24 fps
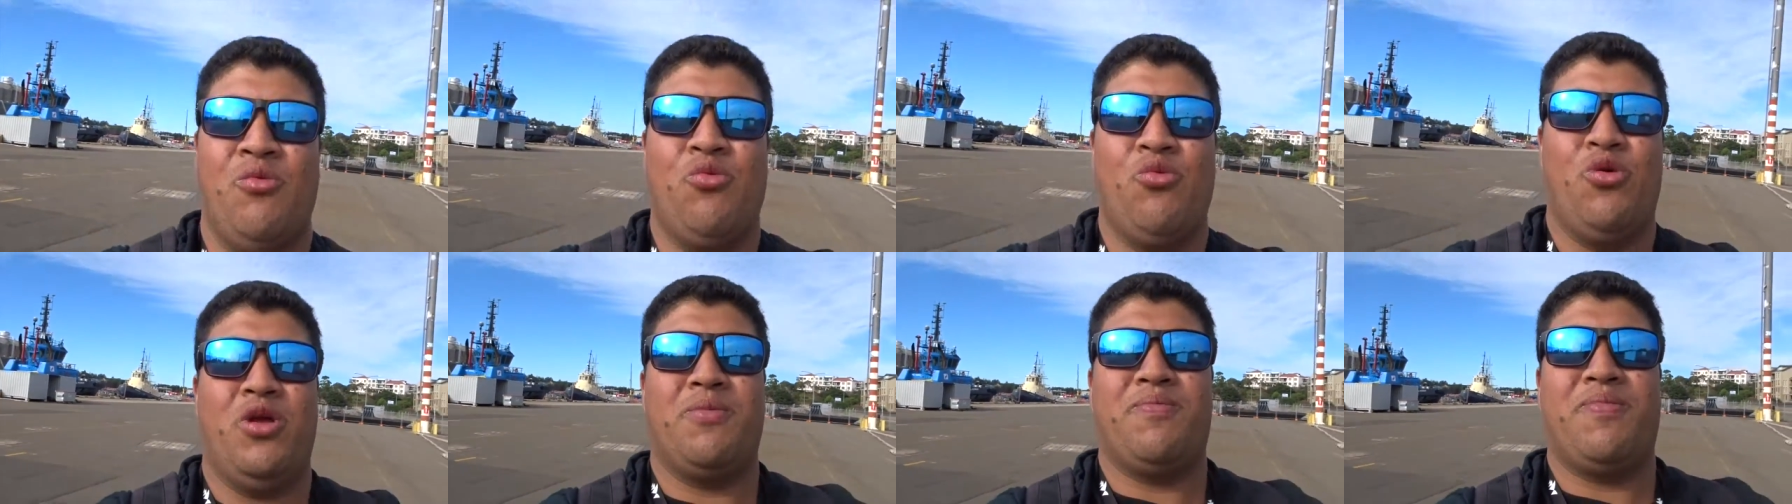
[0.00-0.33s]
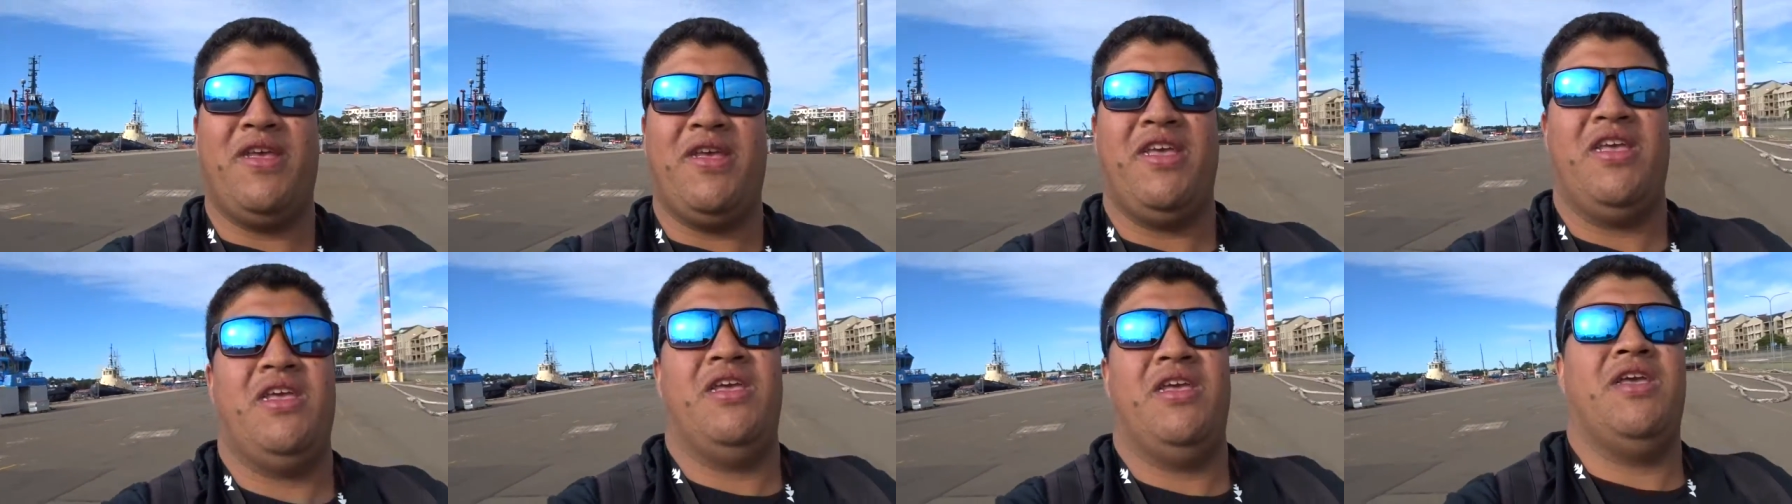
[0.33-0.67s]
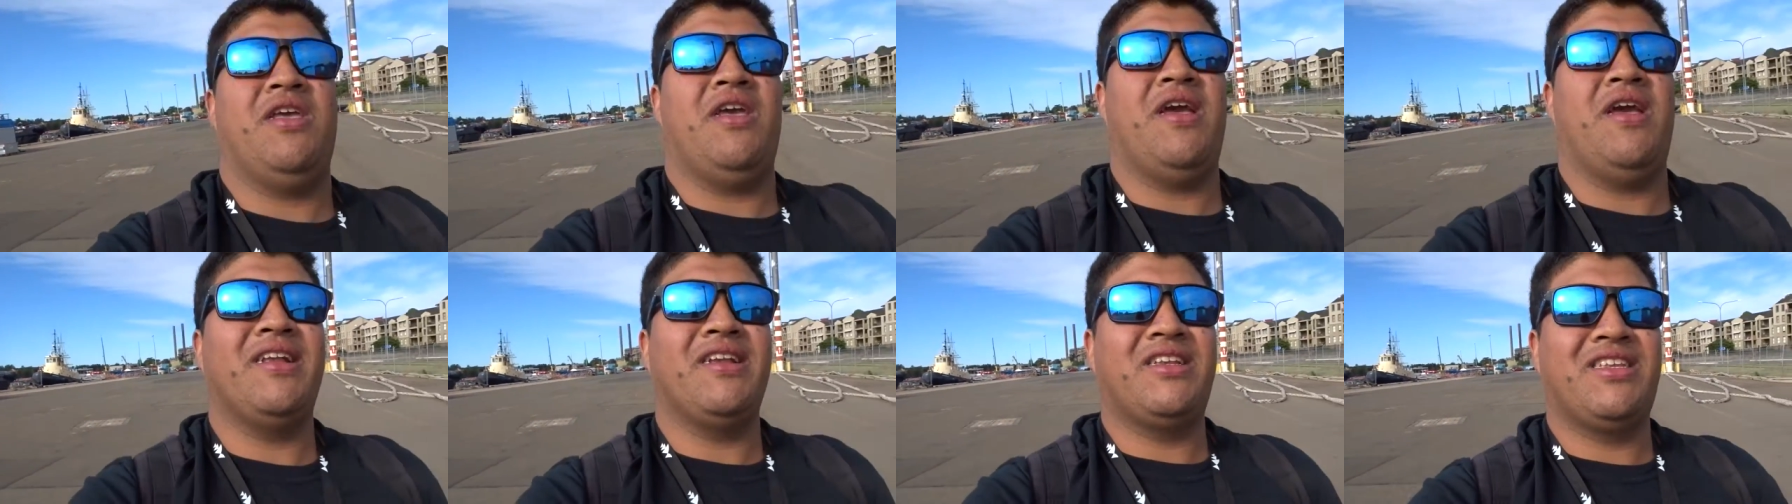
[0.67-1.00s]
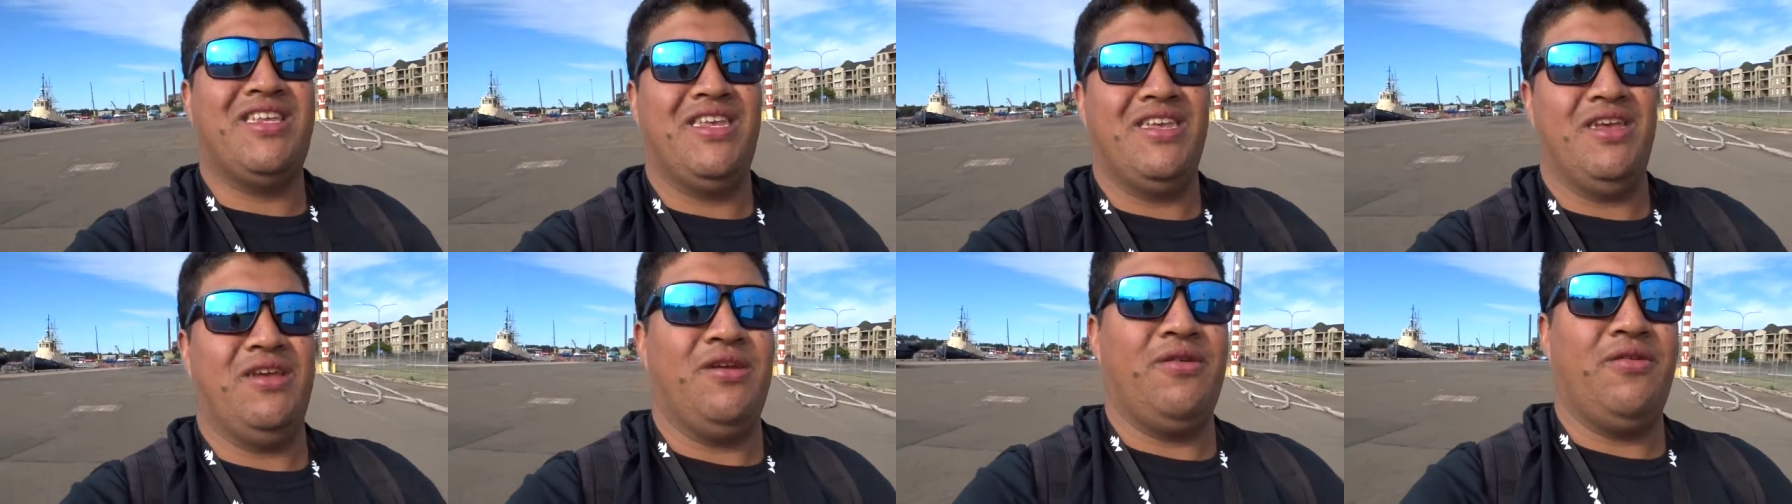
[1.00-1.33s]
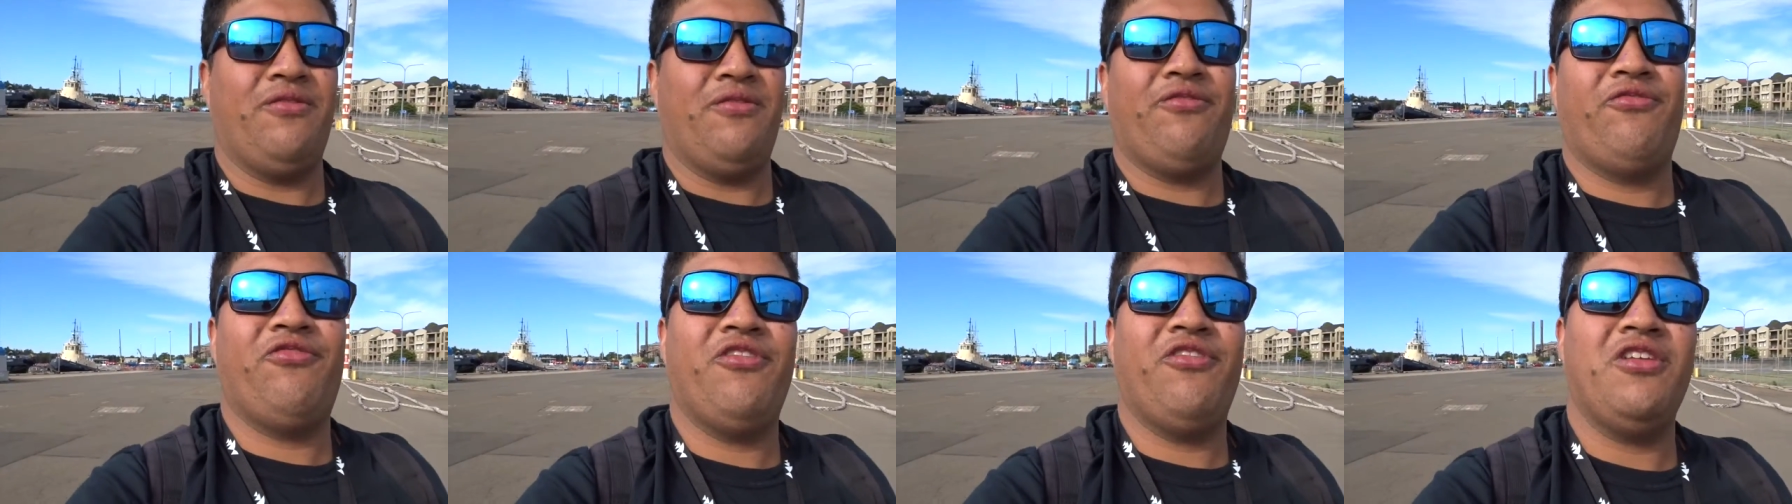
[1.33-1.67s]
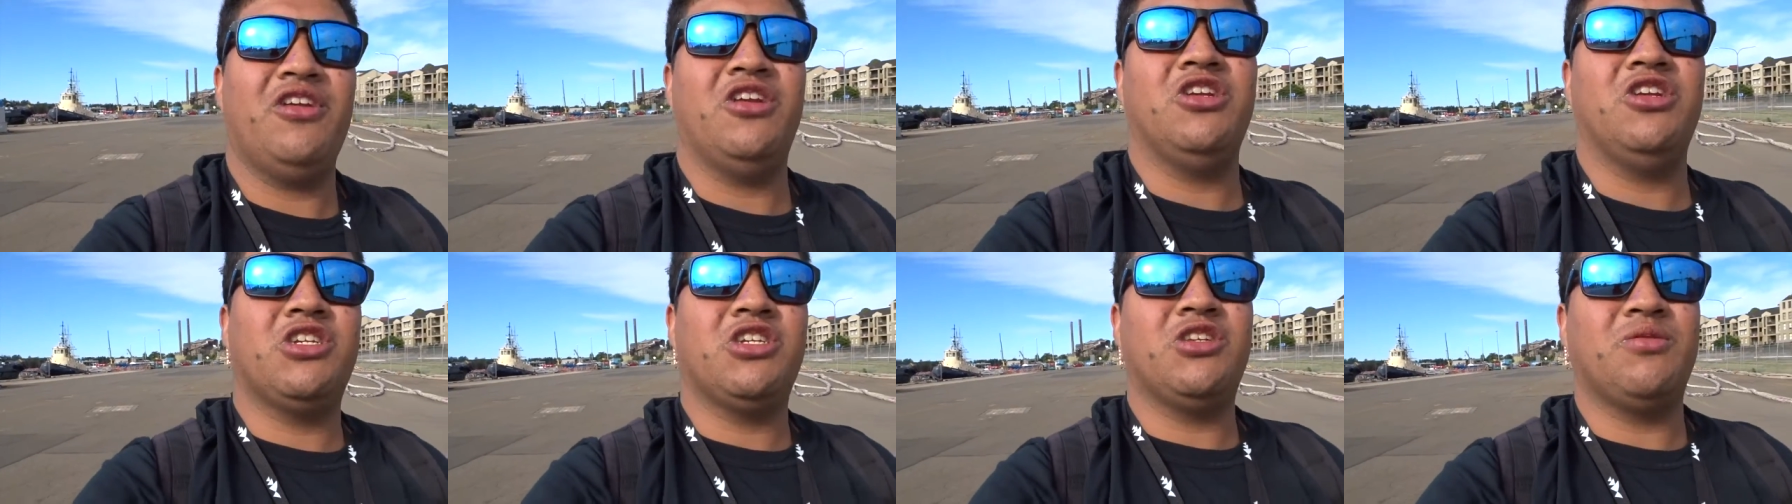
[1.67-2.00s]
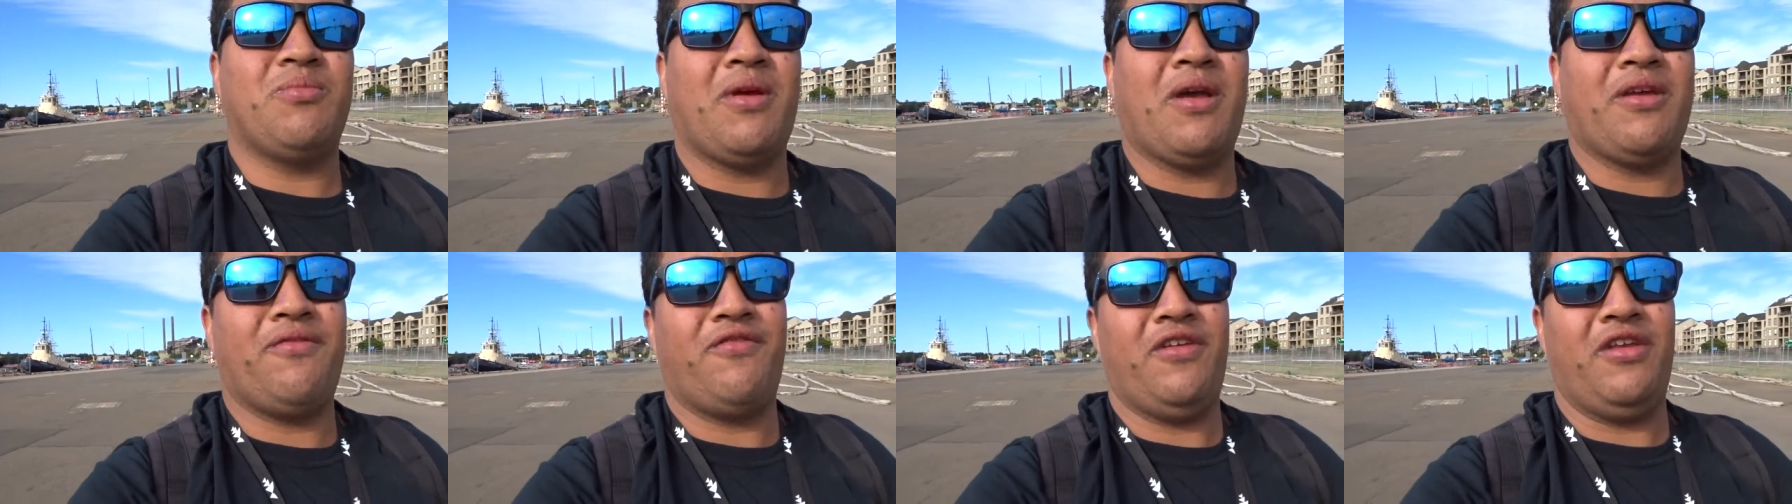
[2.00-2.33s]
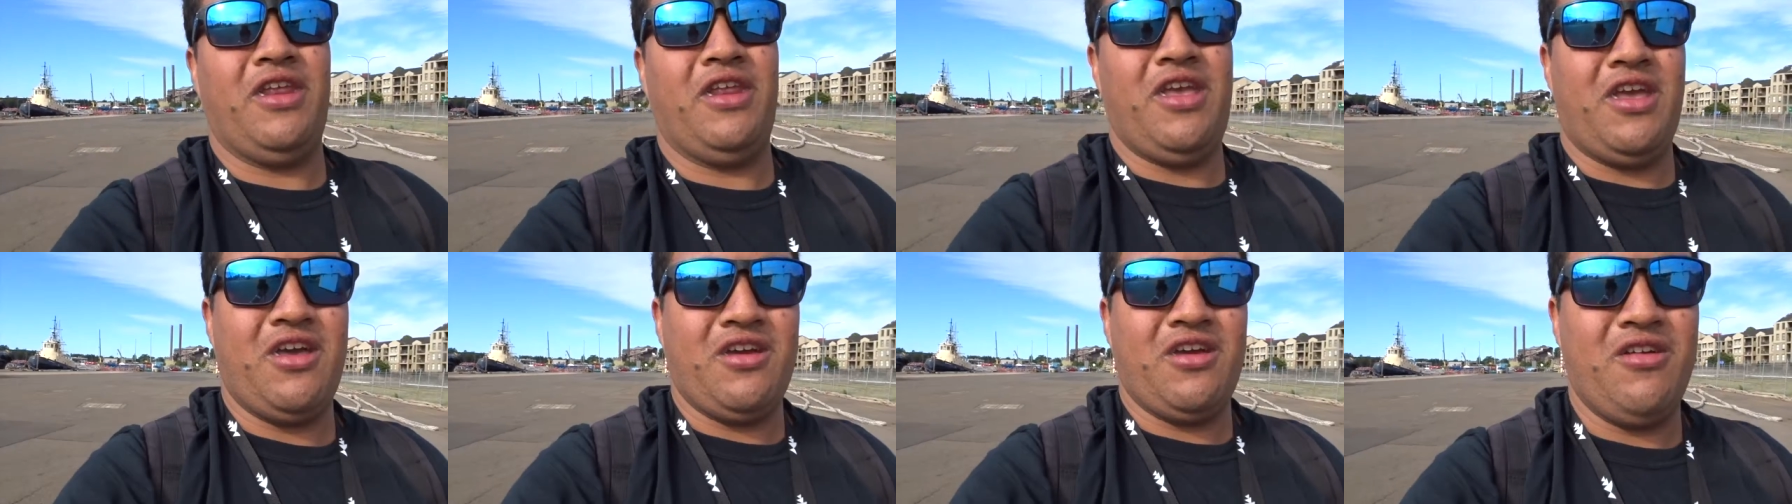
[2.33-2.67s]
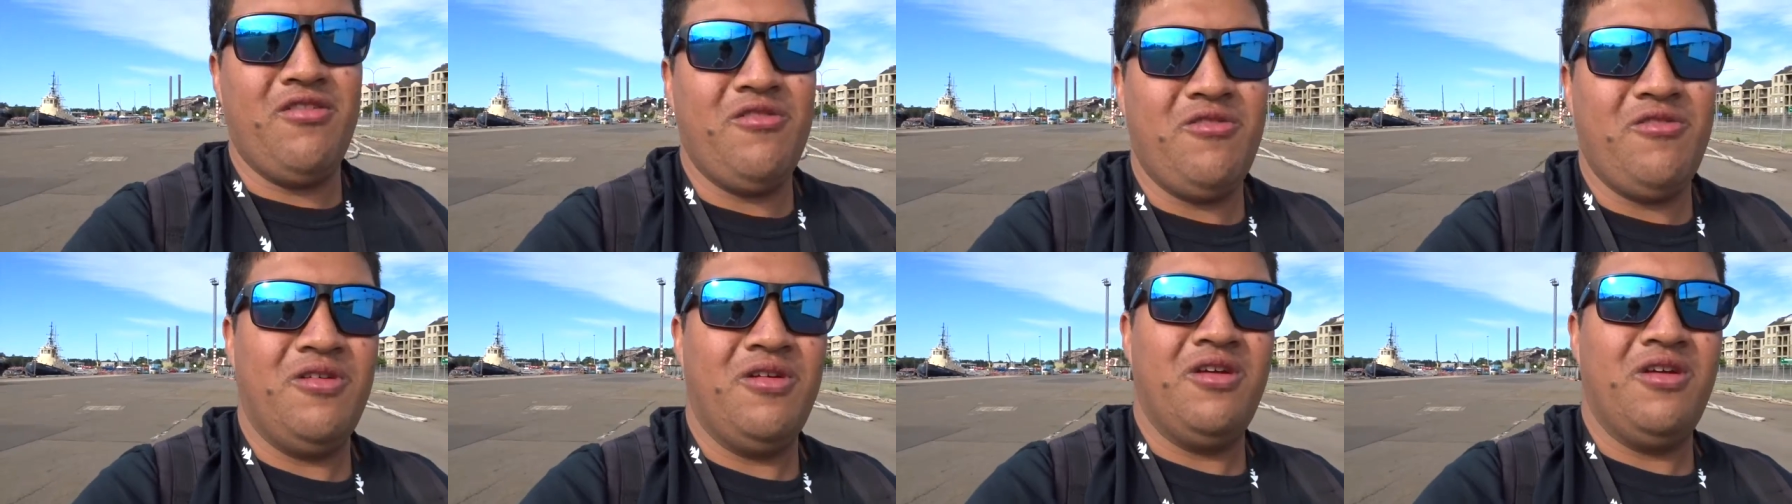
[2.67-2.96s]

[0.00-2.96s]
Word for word: would be to finish my video